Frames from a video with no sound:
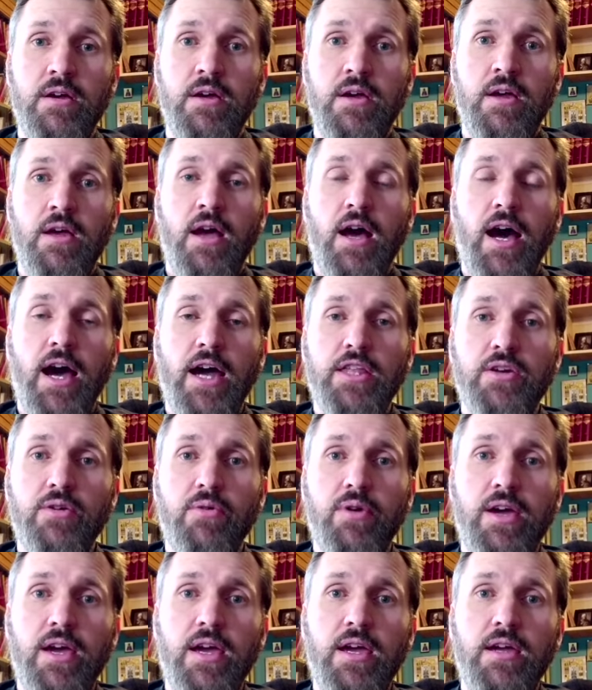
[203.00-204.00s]
Either
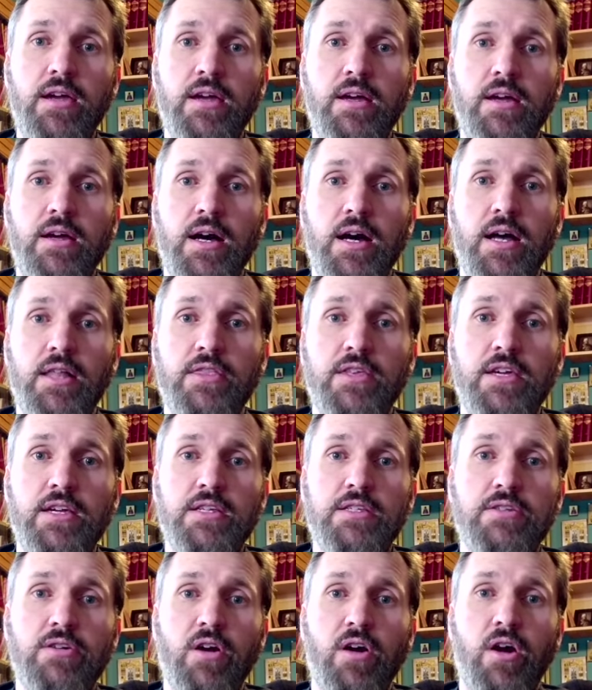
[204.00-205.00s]
way, these
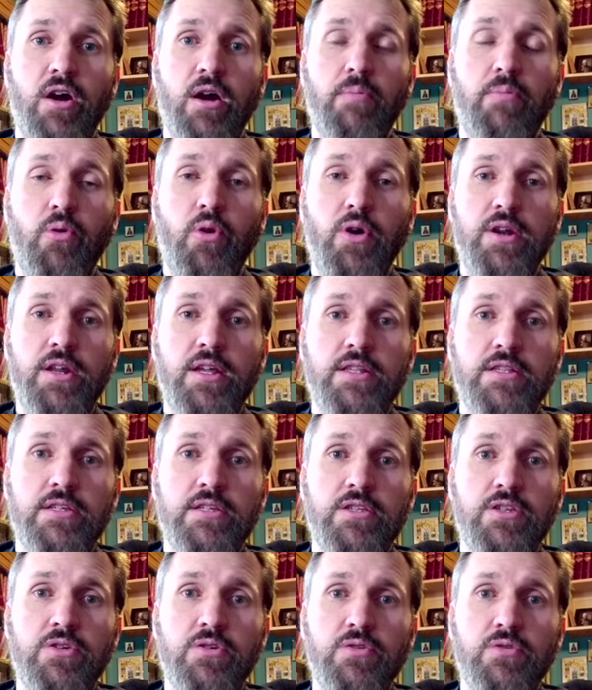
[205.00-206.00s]
are appointed to
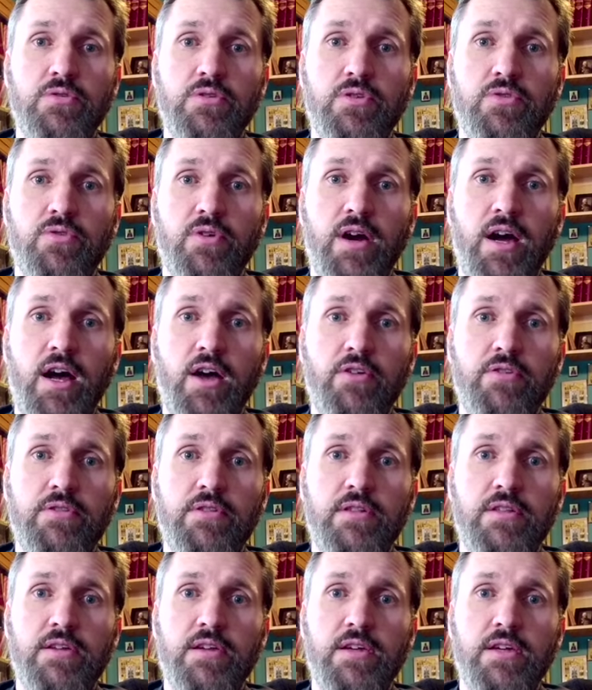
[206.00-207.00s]
do throughout
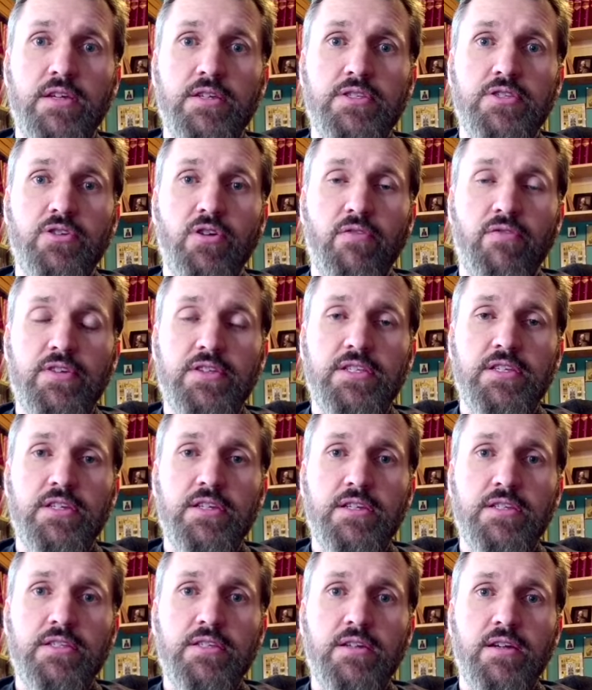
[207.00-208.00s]
the
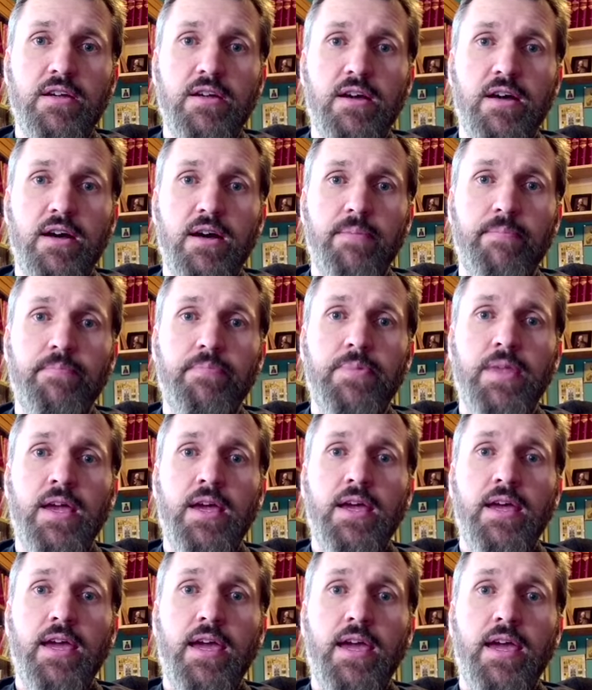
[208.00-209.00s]
services,
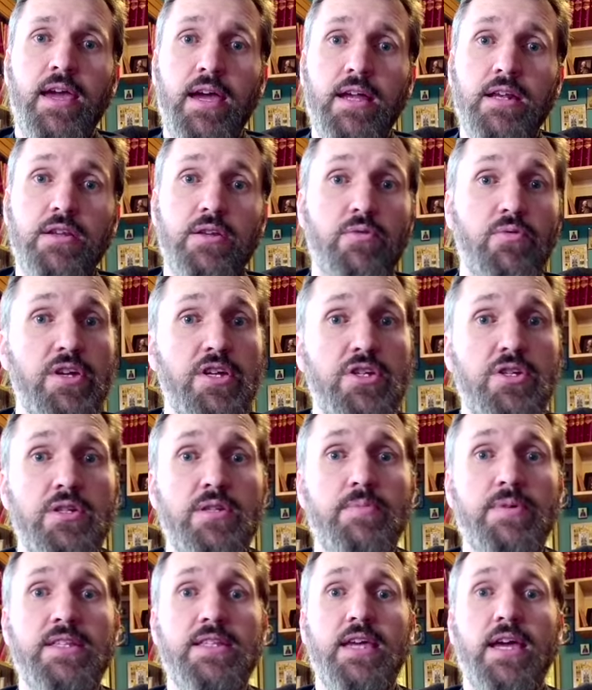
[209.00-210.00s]
and we should
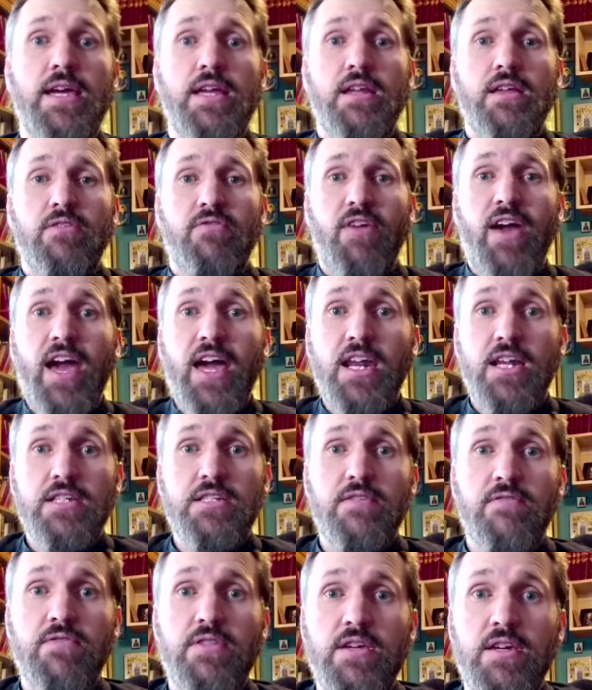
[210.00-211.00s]
be taking advantage
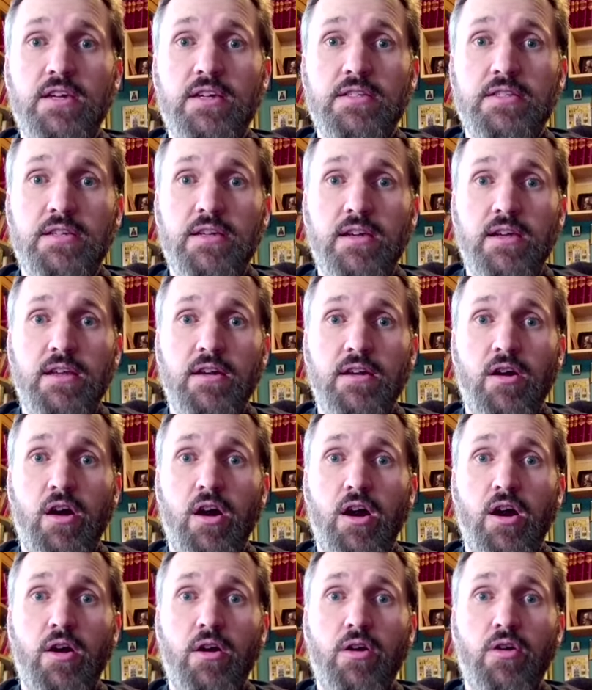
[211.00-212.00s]
of these in
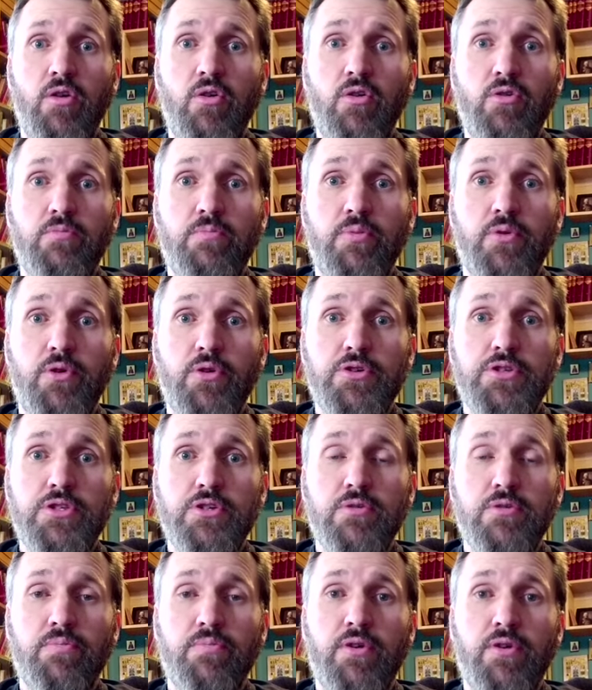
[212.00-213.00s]
our own personal
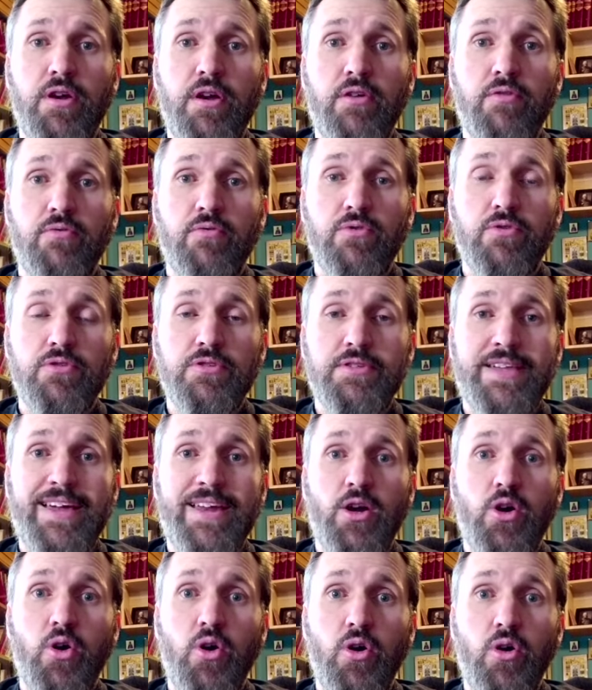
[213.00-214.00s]
prayer rules at
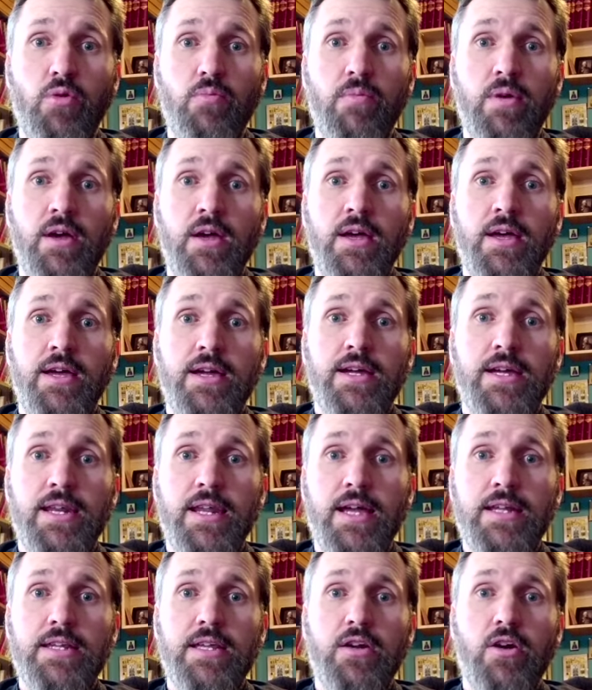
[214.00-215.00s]
home,
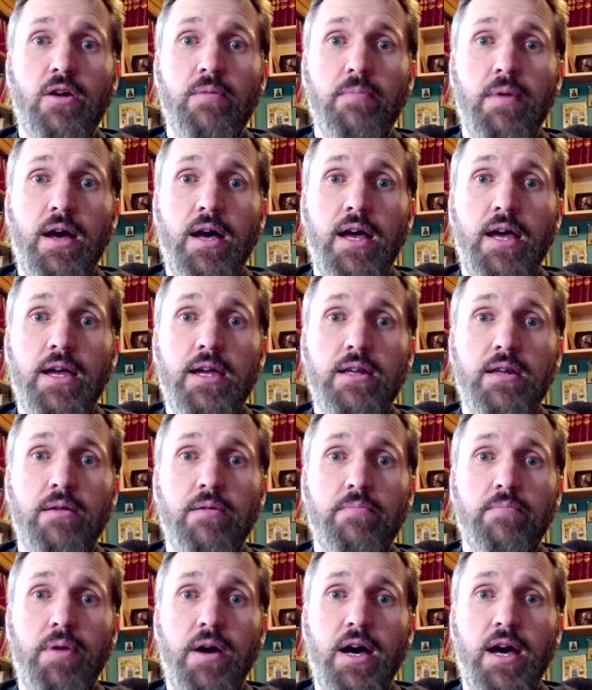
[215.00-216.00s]
connecting our mind,
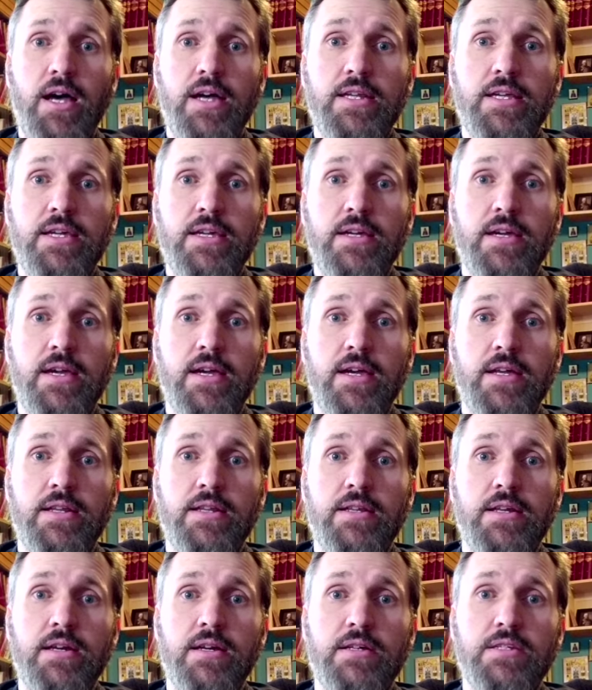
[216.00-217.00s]
body, and
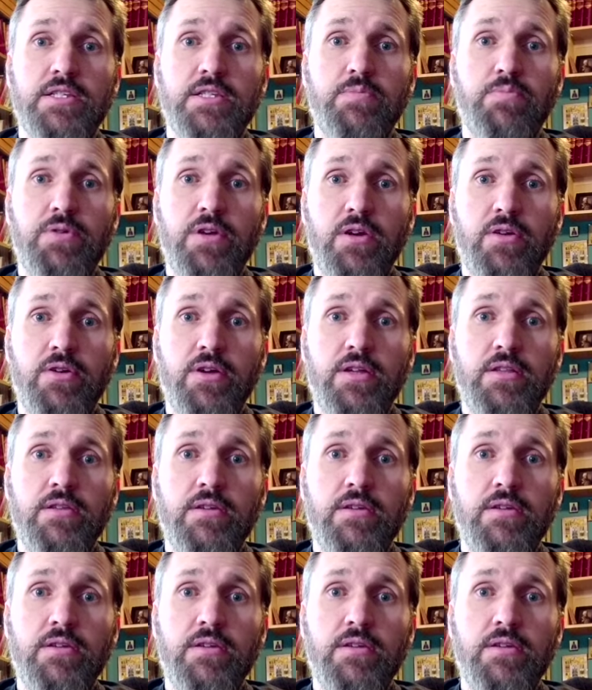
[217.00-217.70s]
spirit